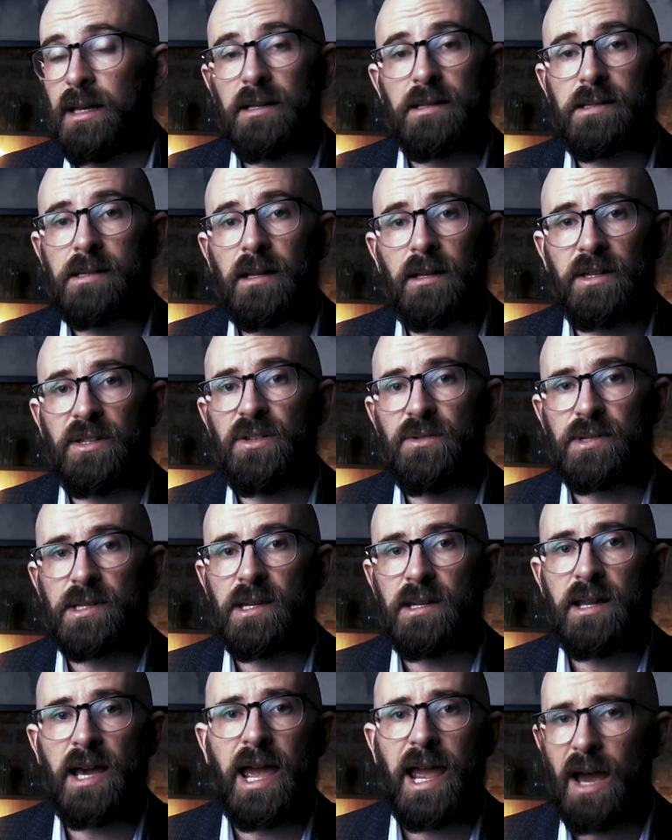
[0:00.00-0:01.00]
It is still in use
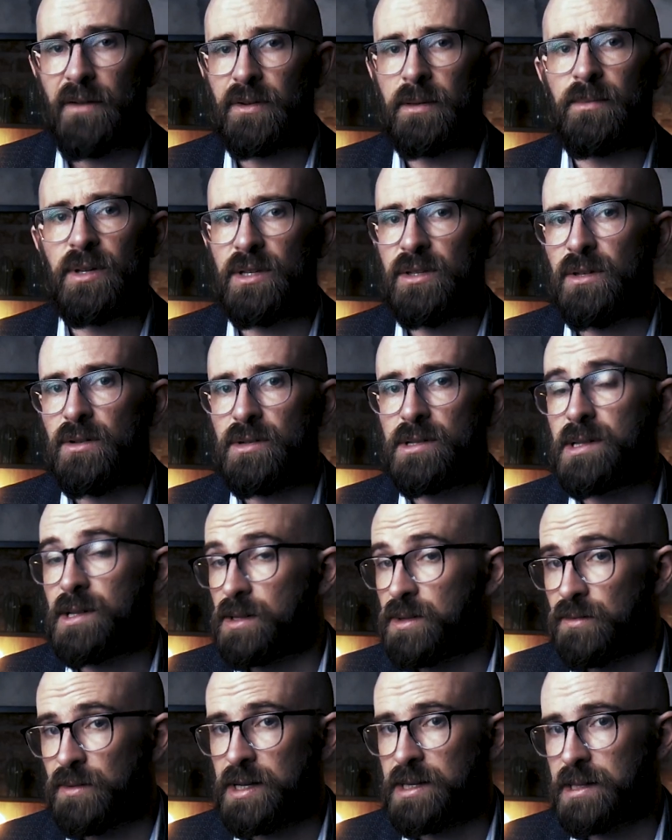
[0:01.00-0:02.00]
today, having been used
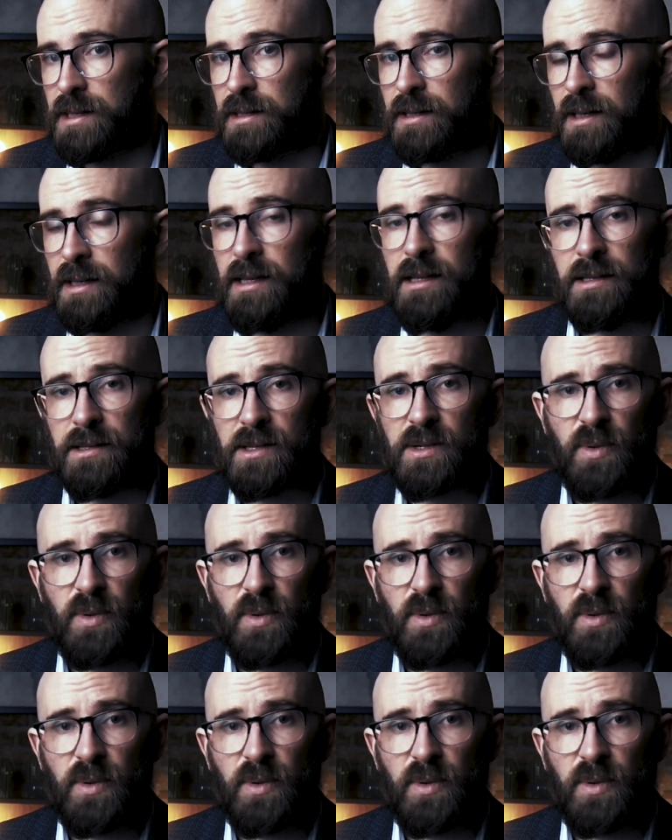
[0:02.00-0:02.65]
as recently as